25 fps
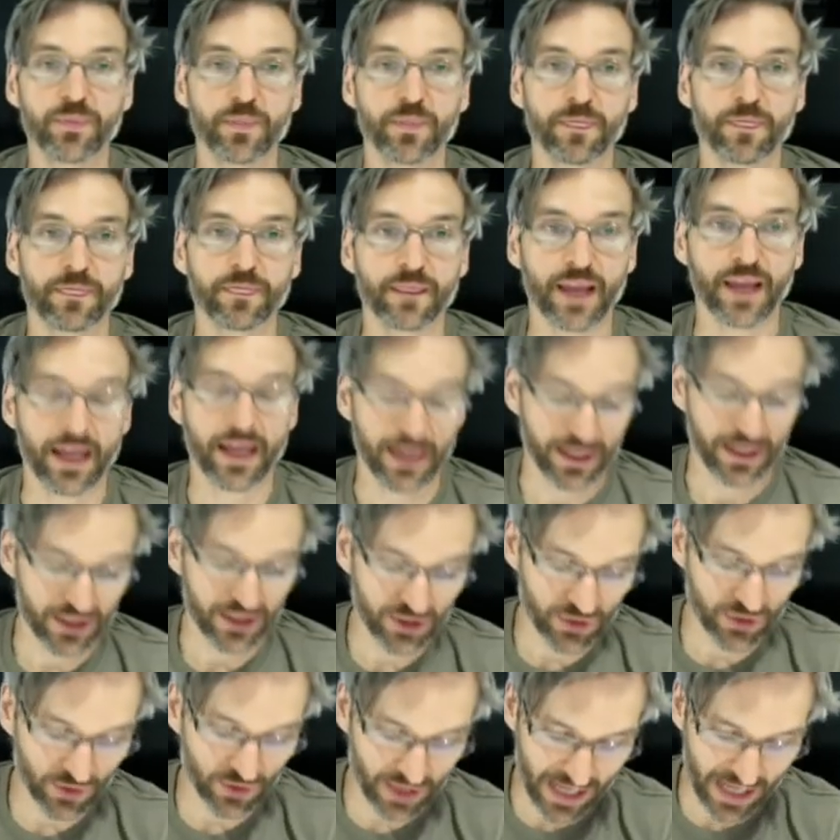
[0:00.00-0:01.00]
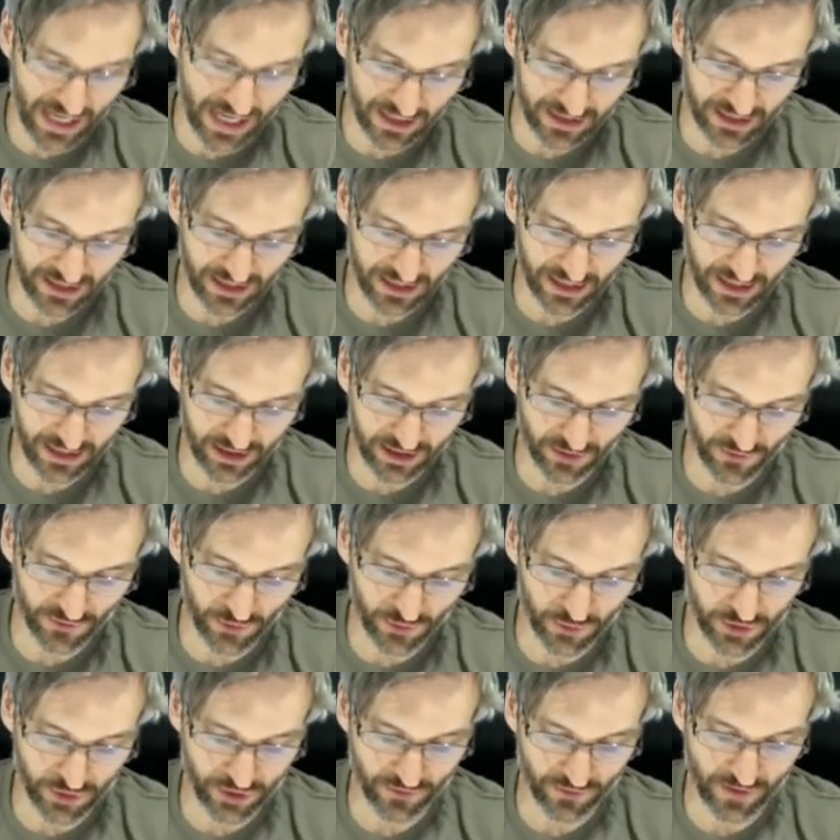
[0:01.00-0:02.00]
and I need to calculate the
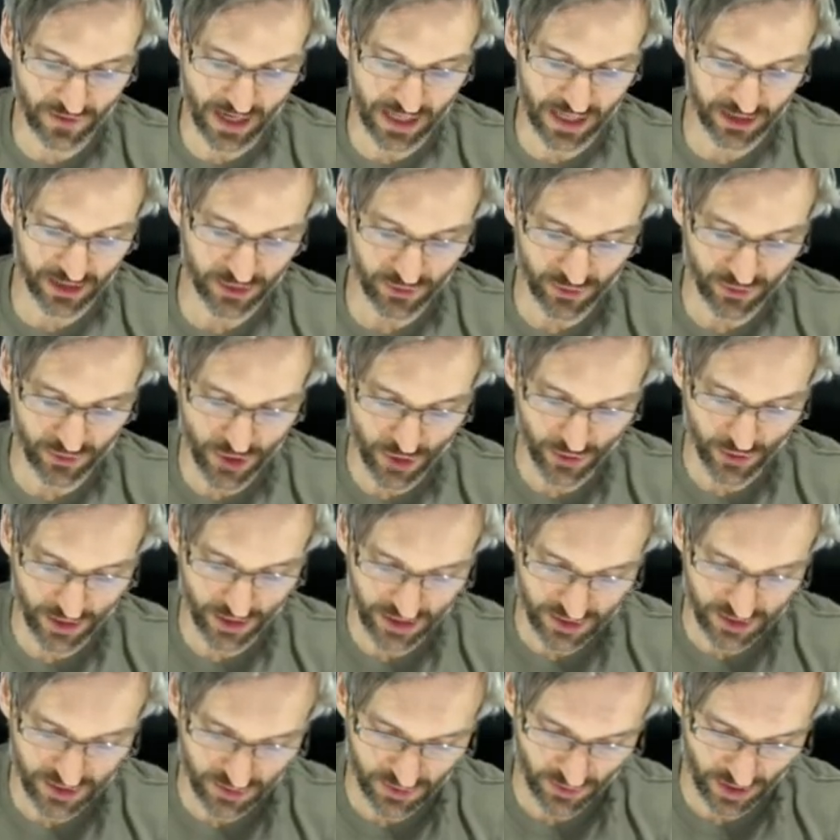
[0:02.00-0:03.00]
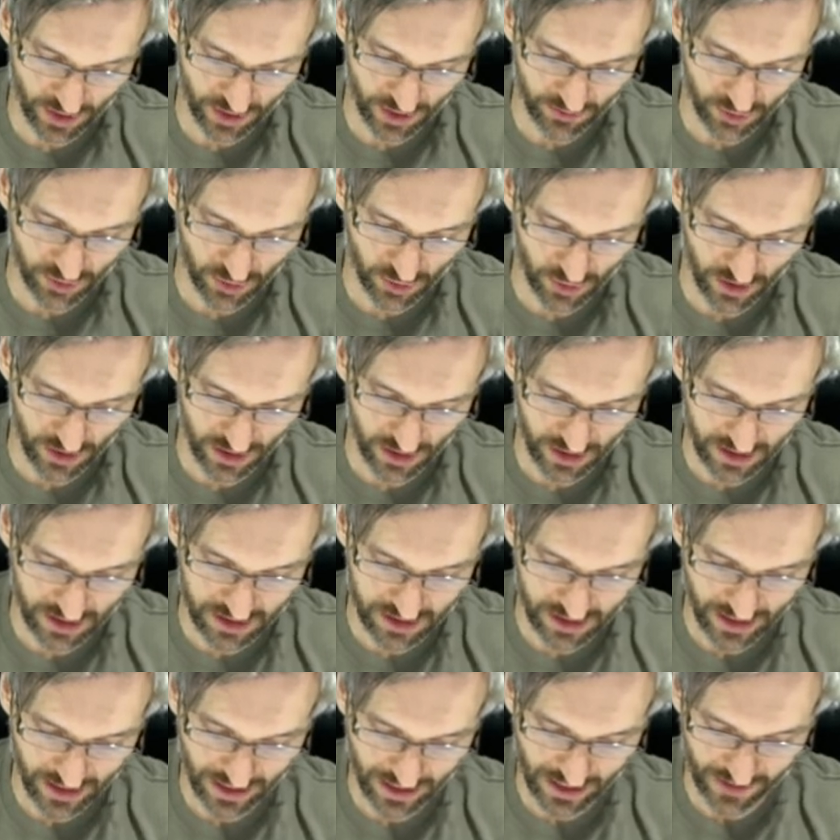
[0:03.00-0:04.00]
future value. Notice what I'm doing is
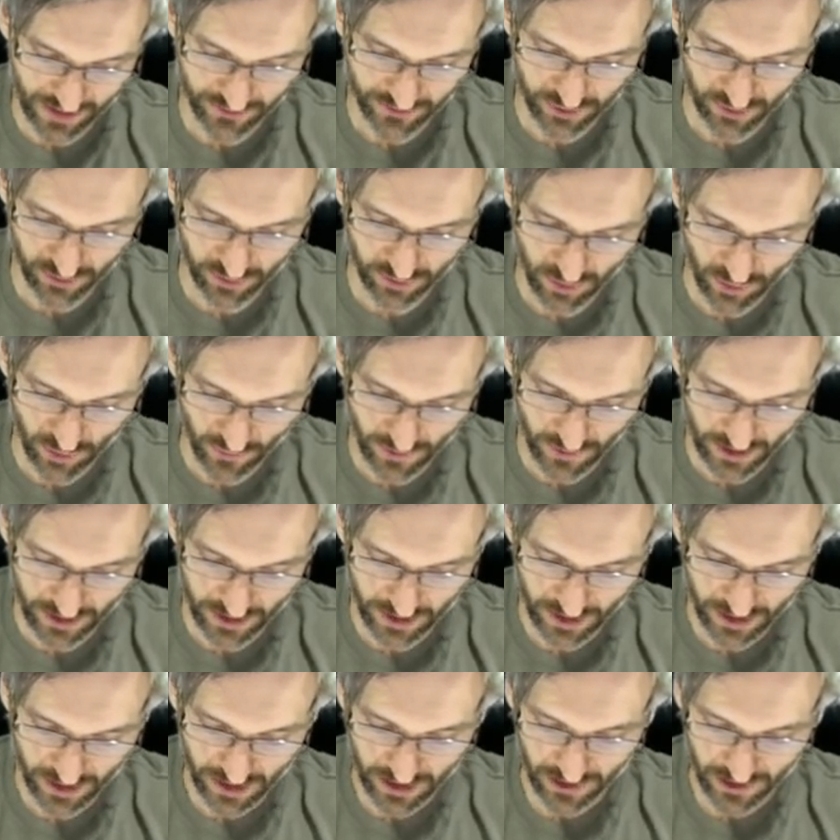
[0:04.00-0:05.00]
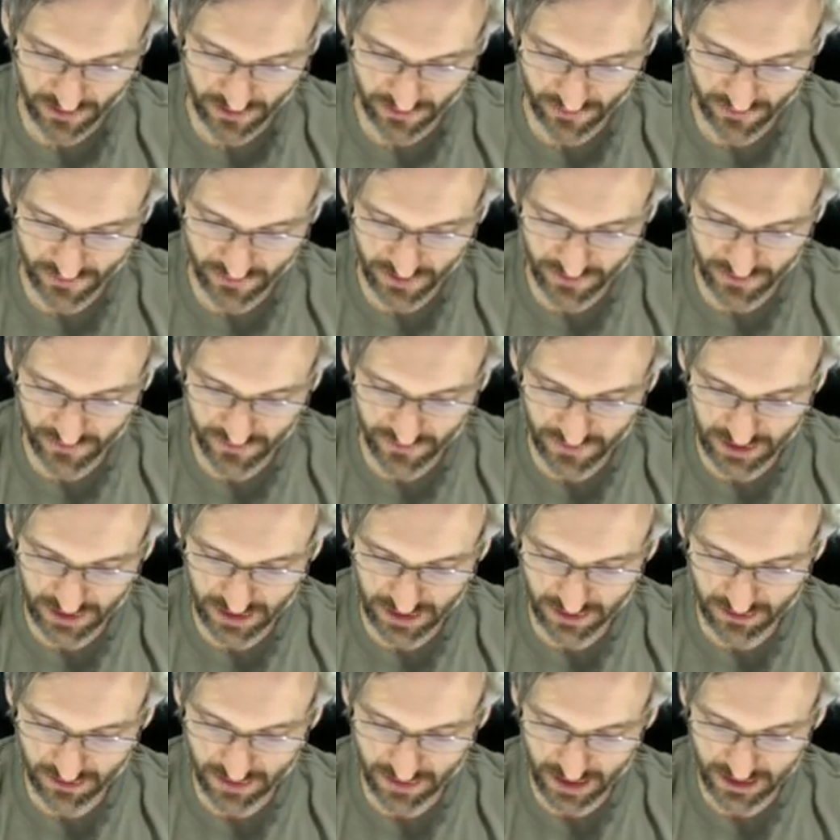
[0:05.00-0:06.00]
I have to move it
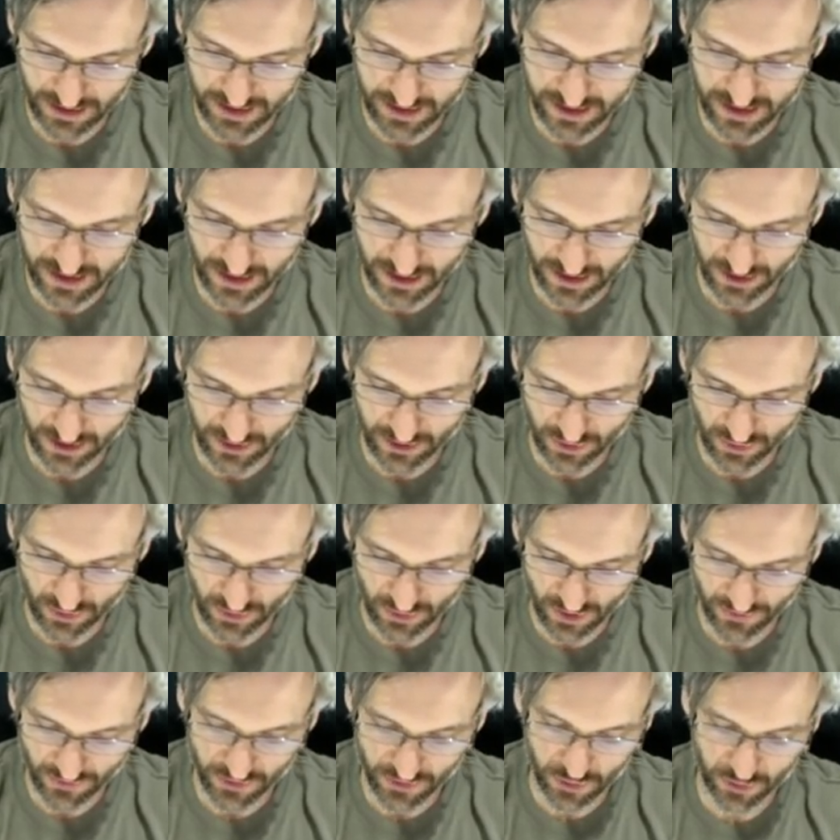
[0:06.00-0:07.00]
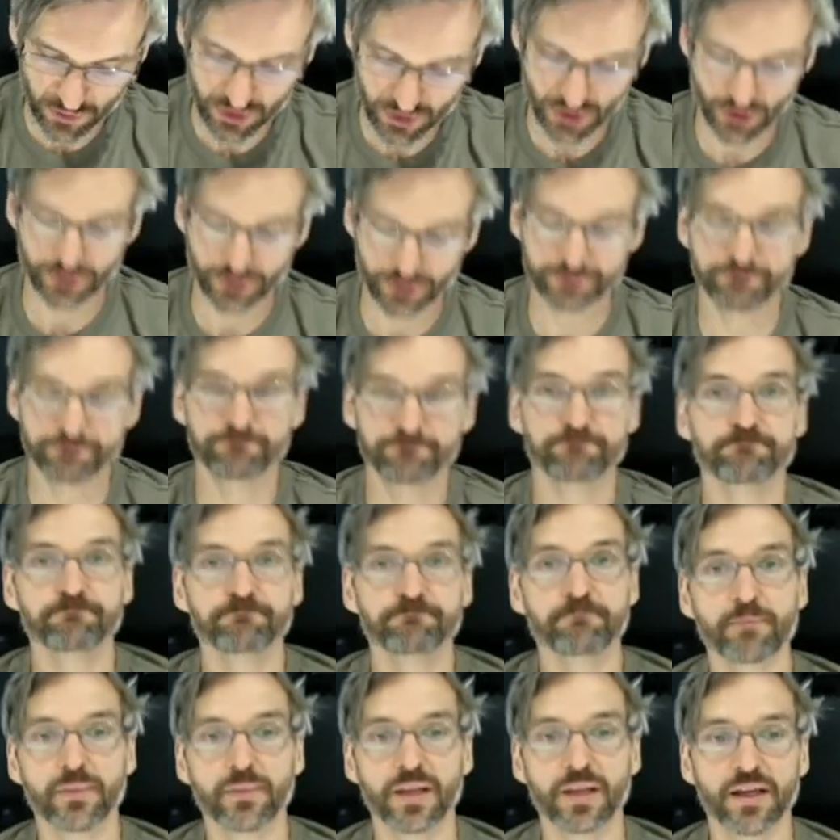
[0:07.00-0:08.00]
15 months into the future.
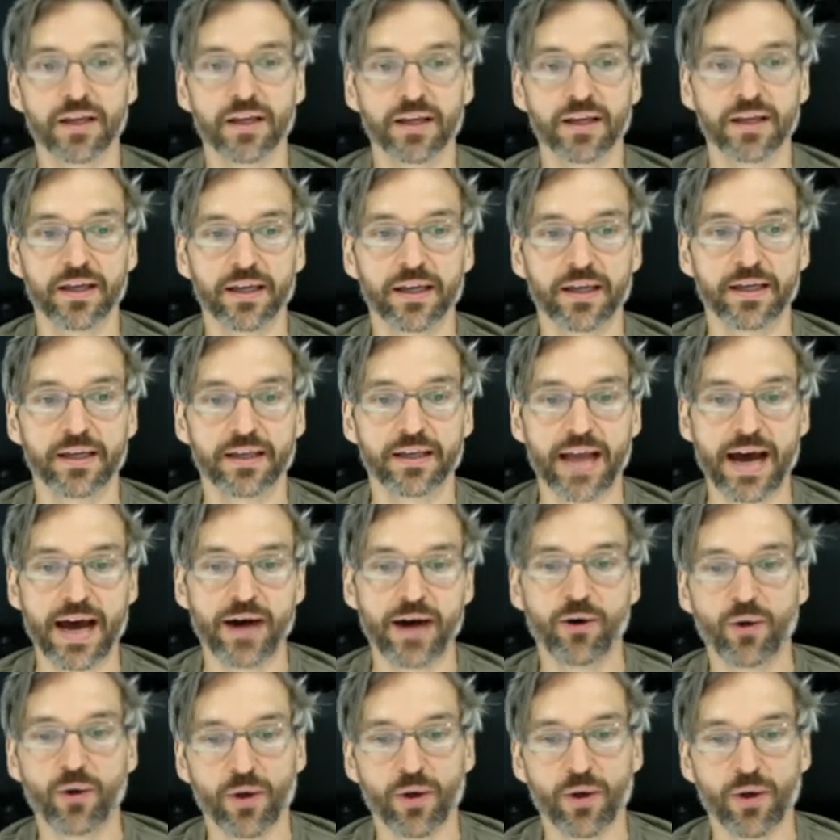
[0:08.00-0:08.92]
Now,